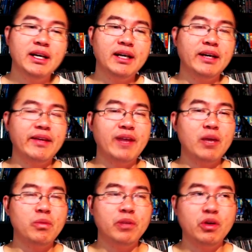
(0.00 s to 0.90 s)
uh, that
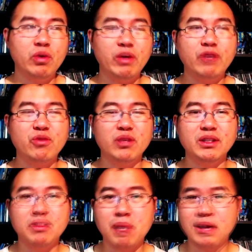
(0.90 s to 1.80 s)
would be great for
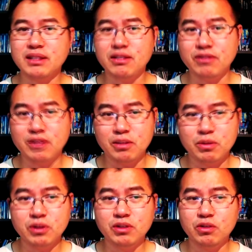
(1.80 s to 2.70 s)
its box office
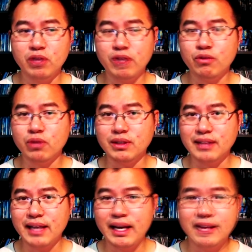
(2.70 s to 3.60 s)
number, great for
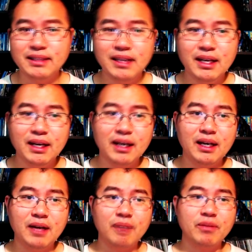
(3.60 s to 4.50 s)
its legs.
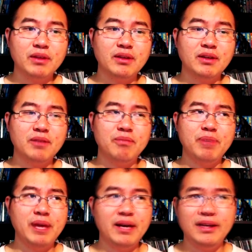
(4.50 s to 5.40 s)
Um,
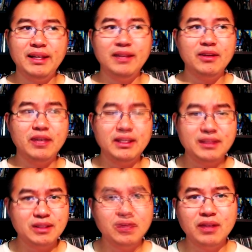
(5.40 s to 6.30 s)
apparently, there is
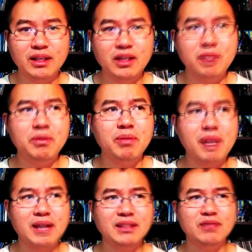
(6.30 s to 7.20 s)
still a little bit of
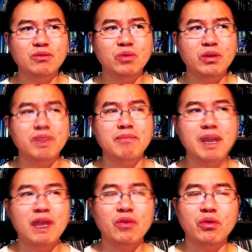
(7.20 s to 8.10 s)
positive word of
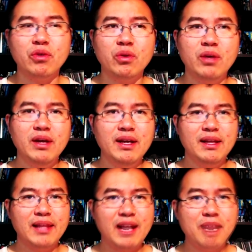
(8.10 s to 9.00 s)
mouth, although
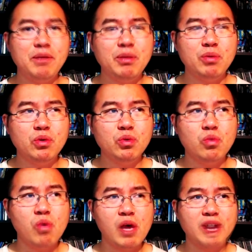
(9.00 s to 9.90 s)
a lot of people
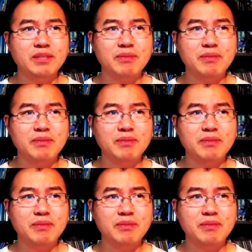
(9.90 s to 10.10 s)
who watched